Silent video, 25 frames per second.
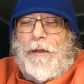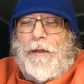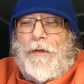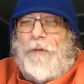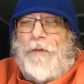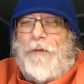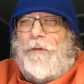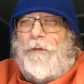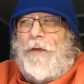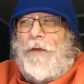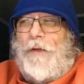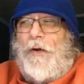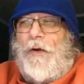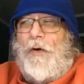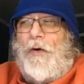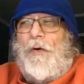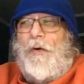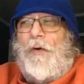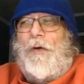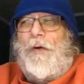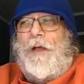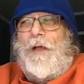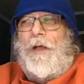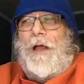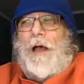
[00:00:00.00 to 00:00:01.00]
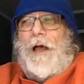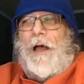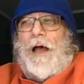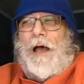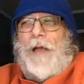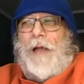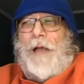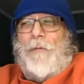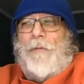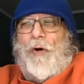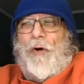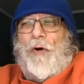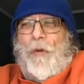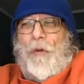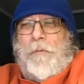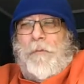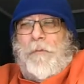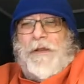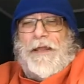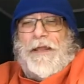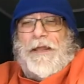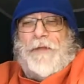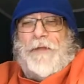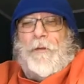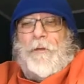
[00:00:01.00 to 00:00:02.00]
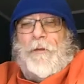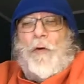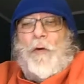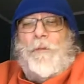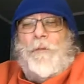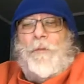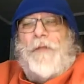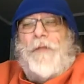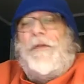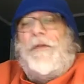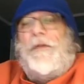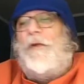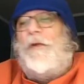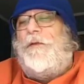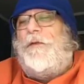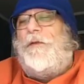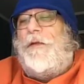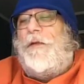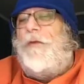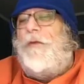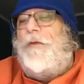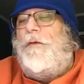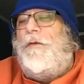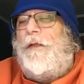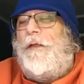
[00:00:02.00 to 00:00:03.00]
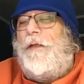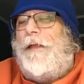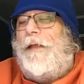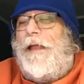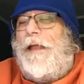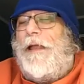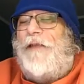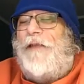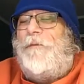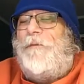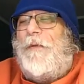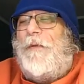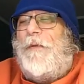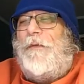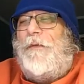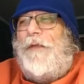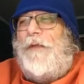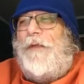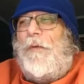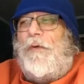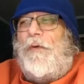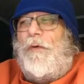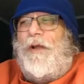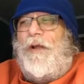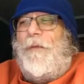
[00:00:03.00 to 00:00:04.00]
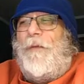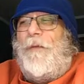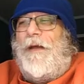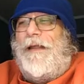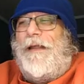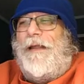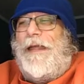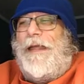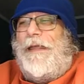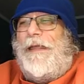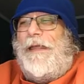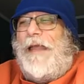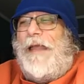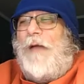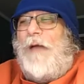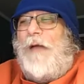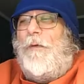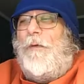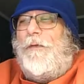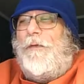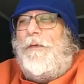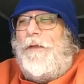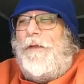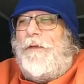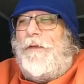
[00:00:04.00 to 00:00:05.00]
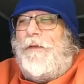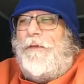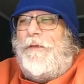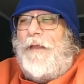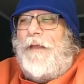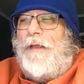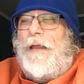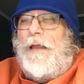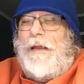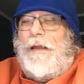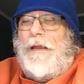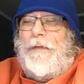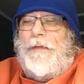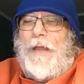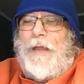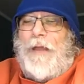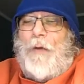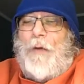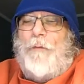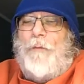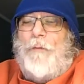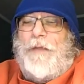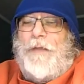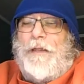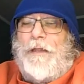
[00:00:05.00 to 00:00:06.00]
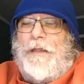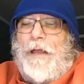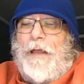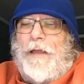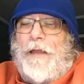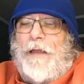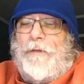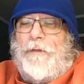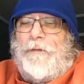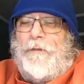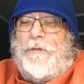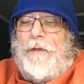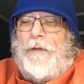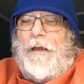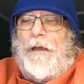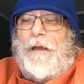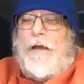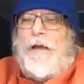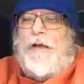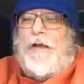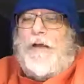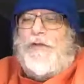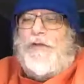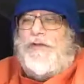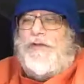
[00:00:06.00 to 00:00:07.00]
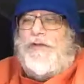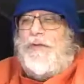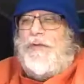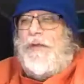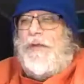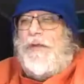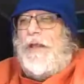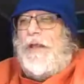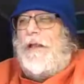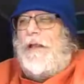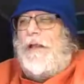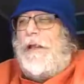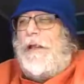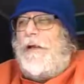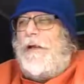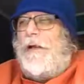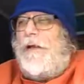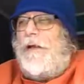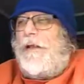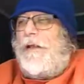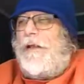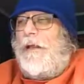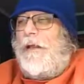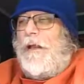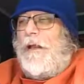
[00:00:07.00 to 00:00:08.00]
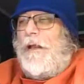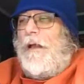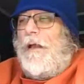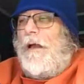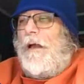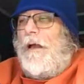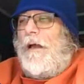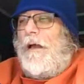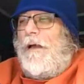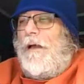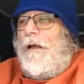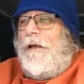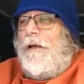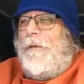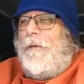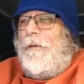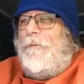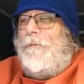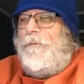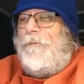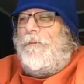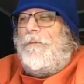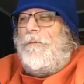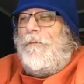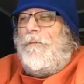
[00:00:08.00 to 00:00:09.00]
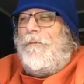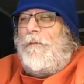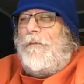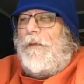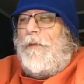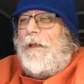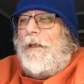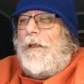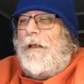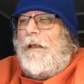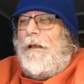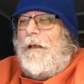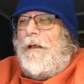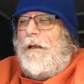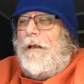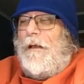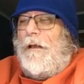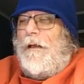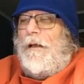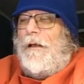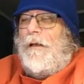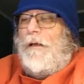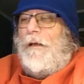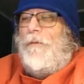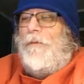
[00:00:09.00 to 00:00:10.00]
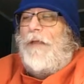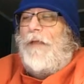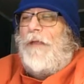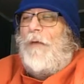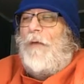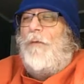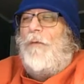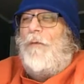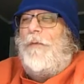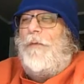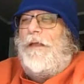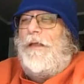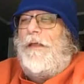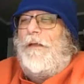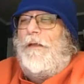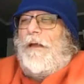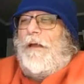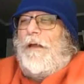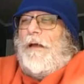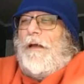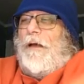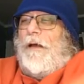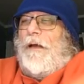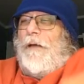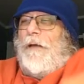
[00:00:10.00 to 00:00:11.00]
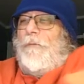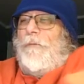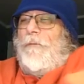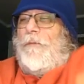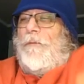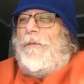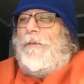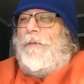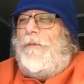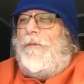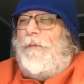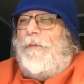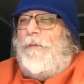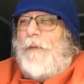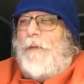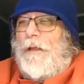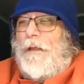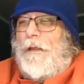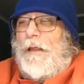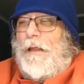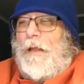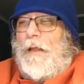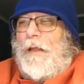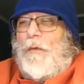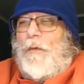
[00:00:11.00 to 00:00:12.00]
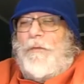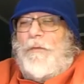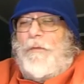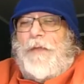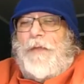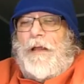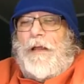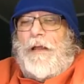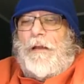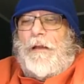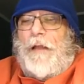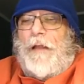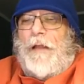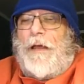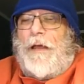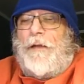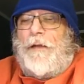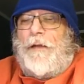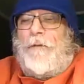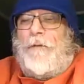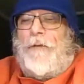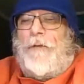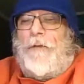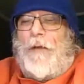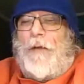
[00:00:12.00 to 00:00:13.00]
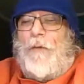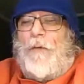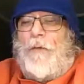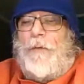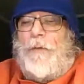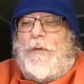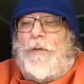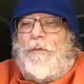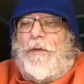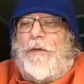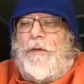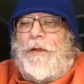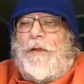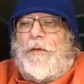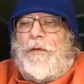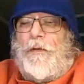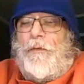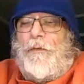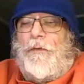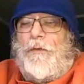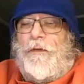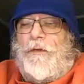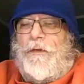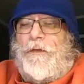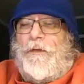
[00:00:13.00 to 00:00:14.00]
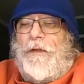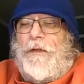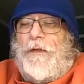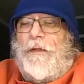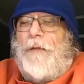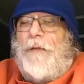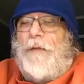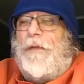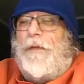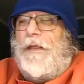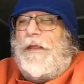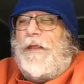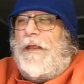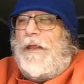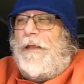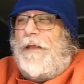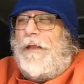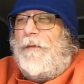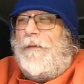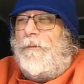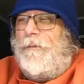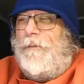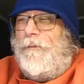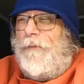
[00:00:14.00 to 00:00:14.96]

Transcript: So I'm hoping, I guess, hope that they're two of the cast members that will come out and hang out with us. That would be nice. Uh, Judy and Eric. Um, uh, um, that would be um, that would be a lot of that would be really cool to see them again.